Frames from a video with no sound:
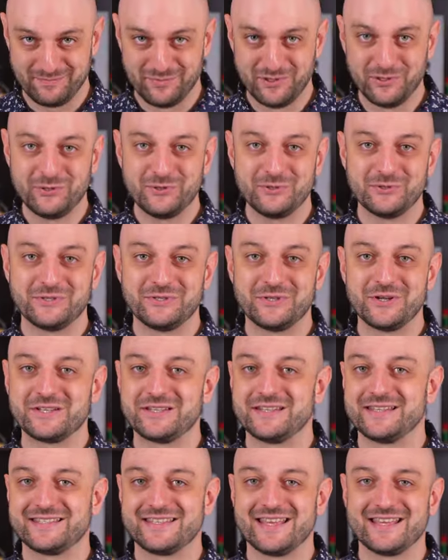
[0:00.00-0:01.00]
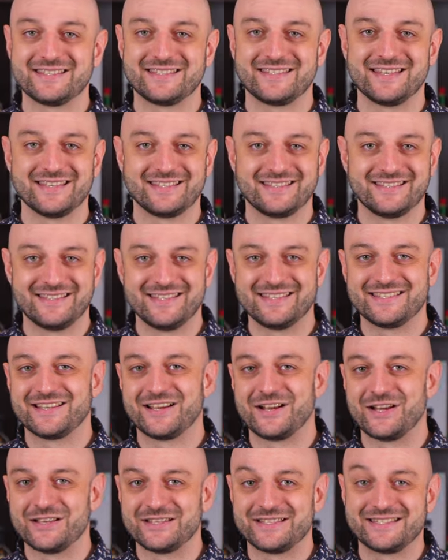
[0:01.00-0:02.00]
Blue, not in the sense that these
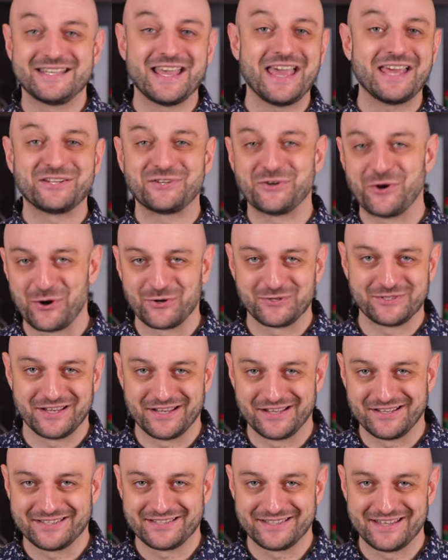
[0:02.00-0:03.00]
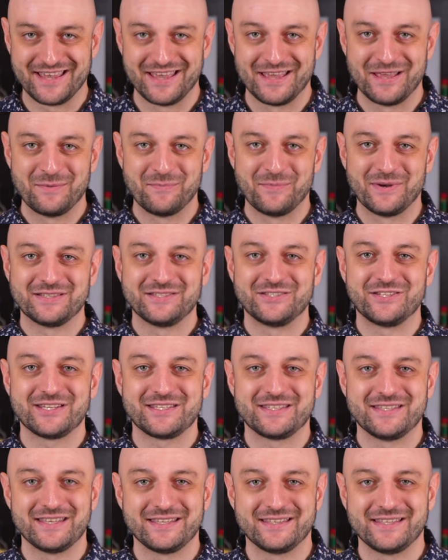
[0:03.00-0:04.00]
are sad cocktails, but
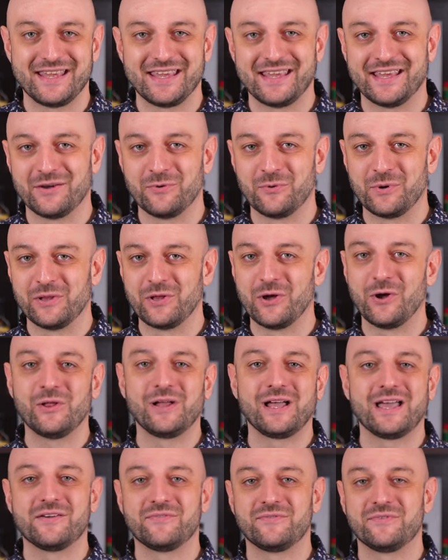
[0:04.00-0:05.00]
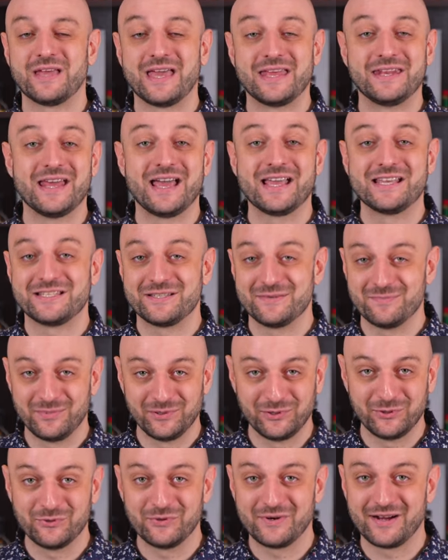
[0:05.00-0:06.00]
just that they will all have a nice
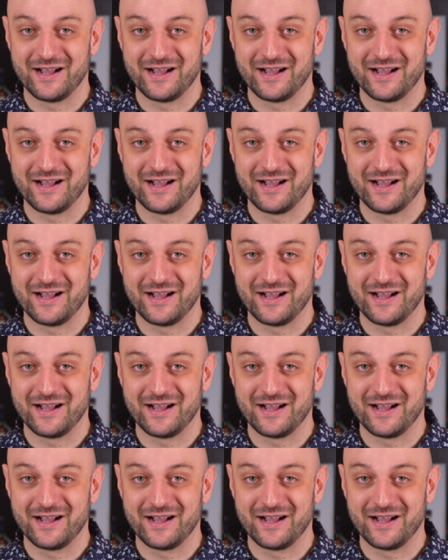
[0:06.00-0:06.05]
blue